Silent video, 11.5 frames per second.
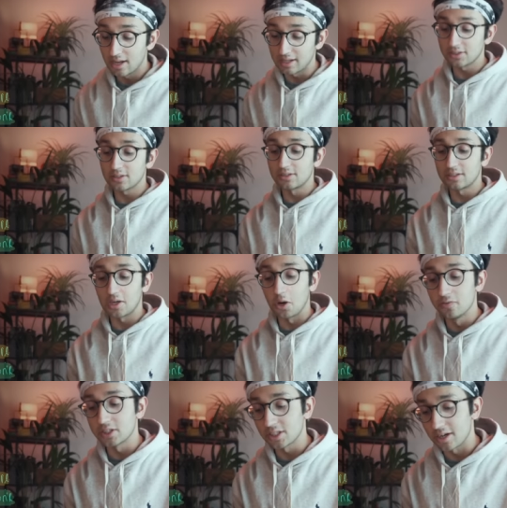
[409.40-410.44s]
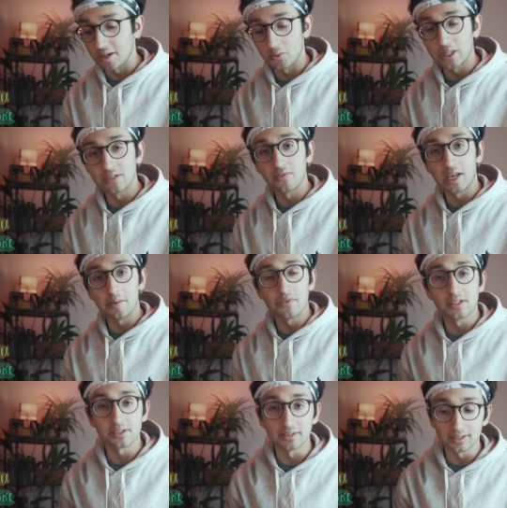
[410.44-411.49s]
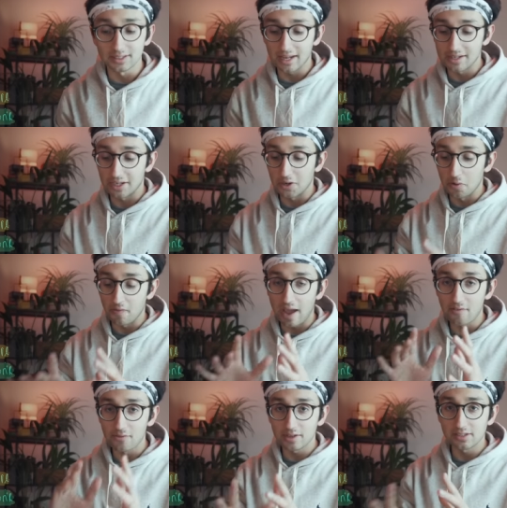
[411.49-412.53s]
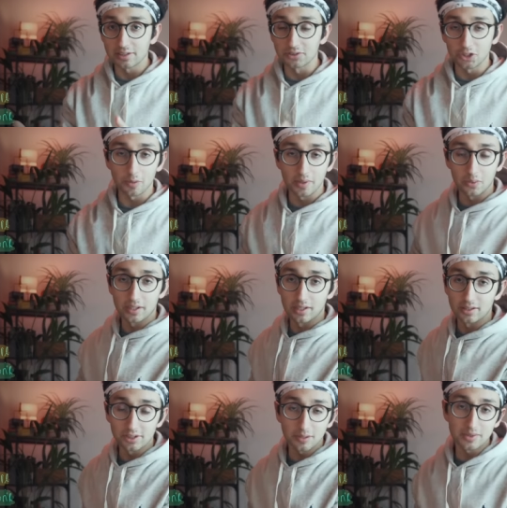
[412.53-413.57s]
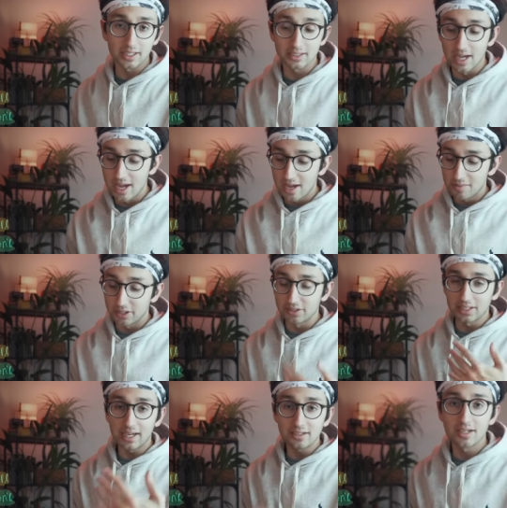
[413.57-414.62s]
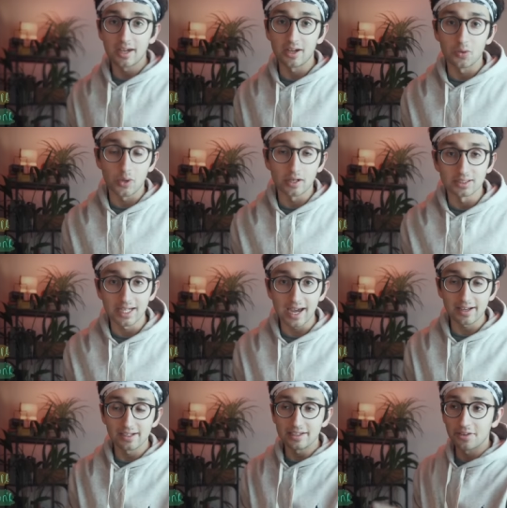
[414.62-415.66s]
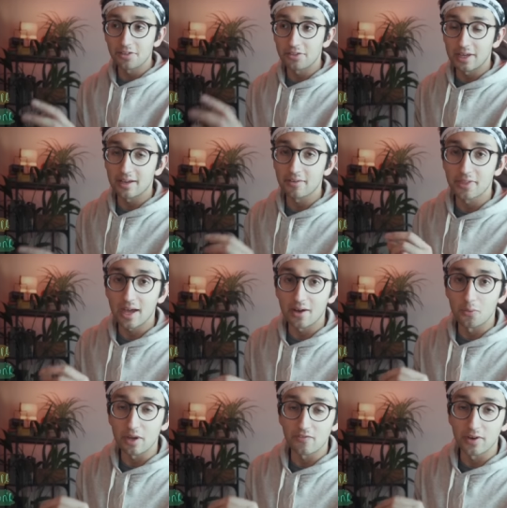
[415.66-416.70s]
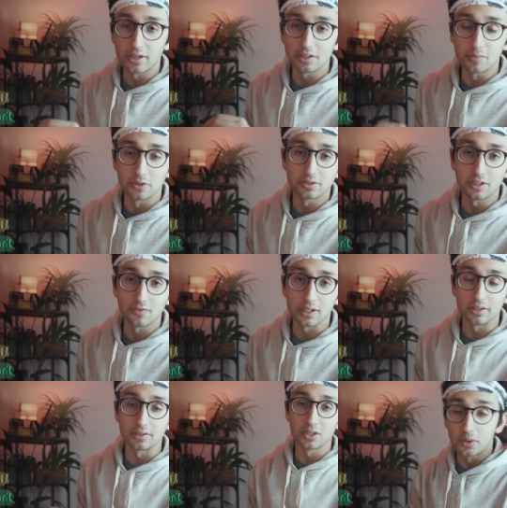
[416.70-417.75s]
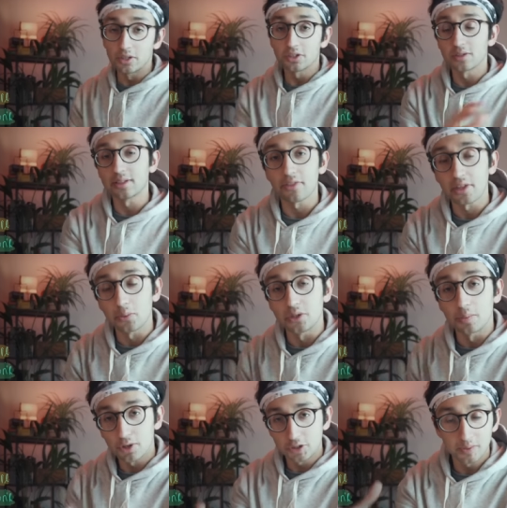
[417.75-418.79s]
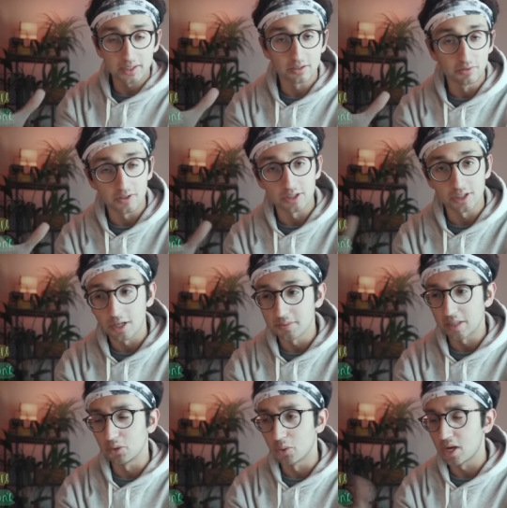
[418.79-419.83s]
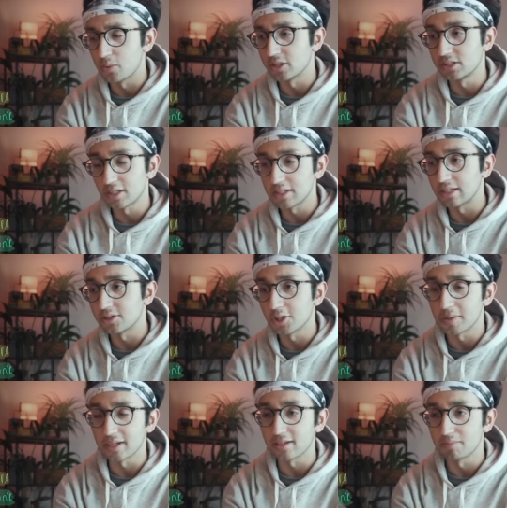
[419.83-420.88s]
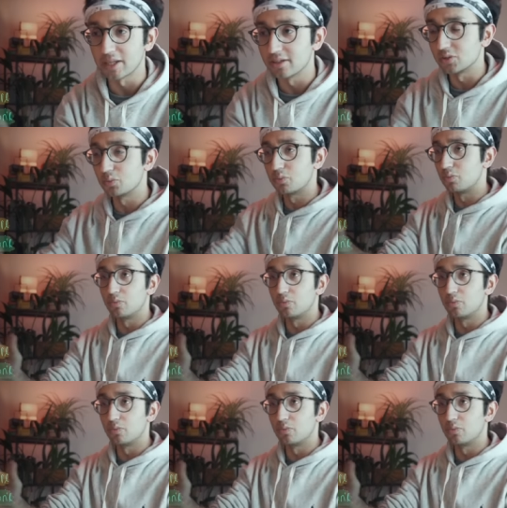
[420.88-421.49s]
And as you can see, over time, we develop this understanding of every single topic within our subject, because each day we are tackling the thing that we find most difficult. We're not doing that thing with the prospective revision timetable where we're studying a topic because